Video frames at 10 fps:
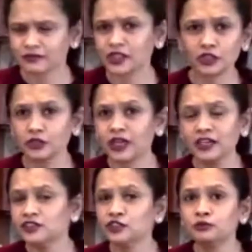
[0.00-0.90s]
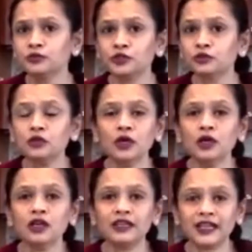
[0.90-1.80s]
You can consume 2
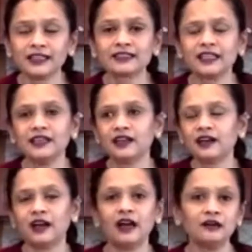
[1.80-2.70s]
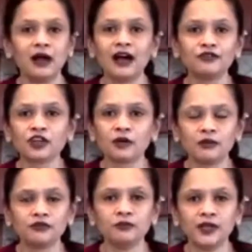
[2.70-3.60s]
dates in half a cup
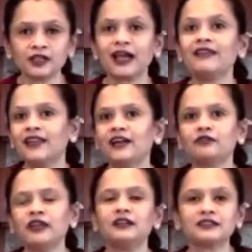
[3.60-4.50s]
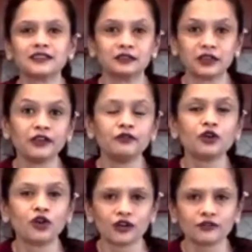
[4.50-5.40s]
of milk, and that will give you
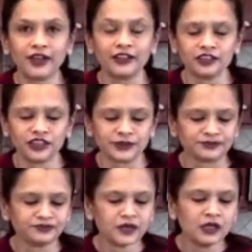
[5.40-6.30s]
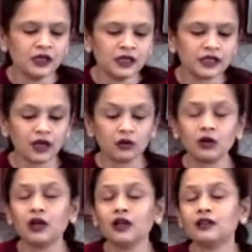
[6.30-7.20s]
a lot of energy. Now,
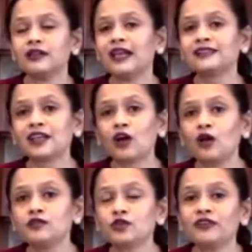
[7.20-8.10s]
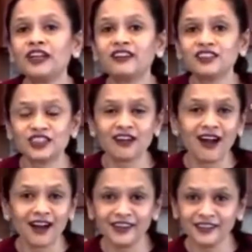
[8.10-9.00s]
dates are also very rich in
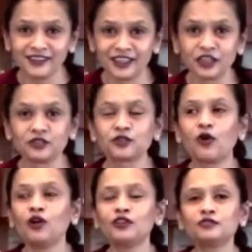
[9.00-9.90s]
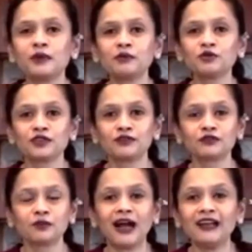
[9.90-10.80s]
iron. So all those people who suffer
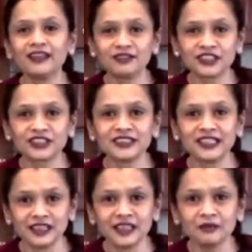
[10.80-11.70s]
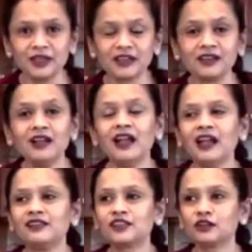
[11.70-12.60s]
from iron deficiency anemia,
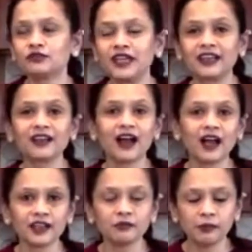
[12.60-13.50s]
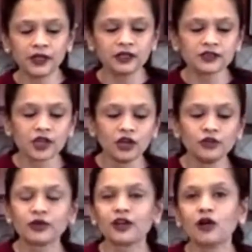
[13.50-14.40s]
instead of taking iron pills,
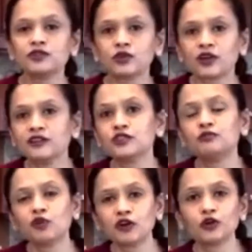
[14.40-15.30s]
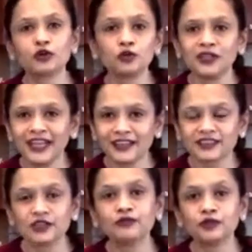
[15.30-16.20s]
you can also consume 1 or 2
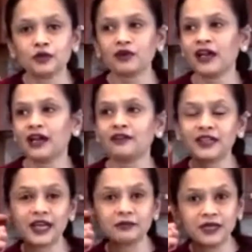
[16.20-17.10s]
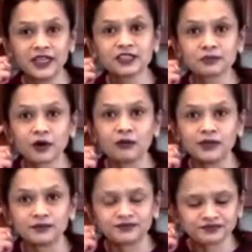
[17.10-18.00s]
dates if you don't have a diabetes
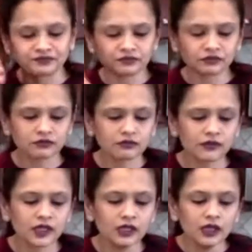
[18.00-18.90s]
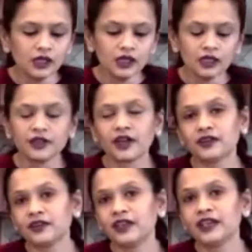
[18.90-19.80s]
problem. The
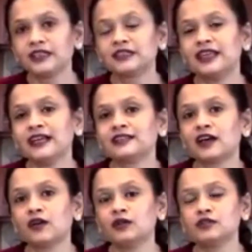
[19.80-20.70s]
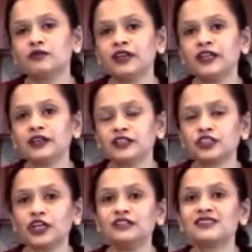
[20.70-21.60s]
other thing is dates are also very
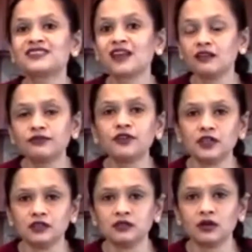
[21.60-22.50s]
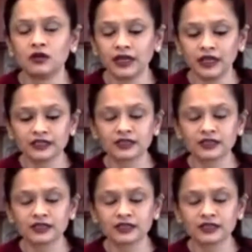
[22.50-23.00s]
rich in sulfur. Okay, it's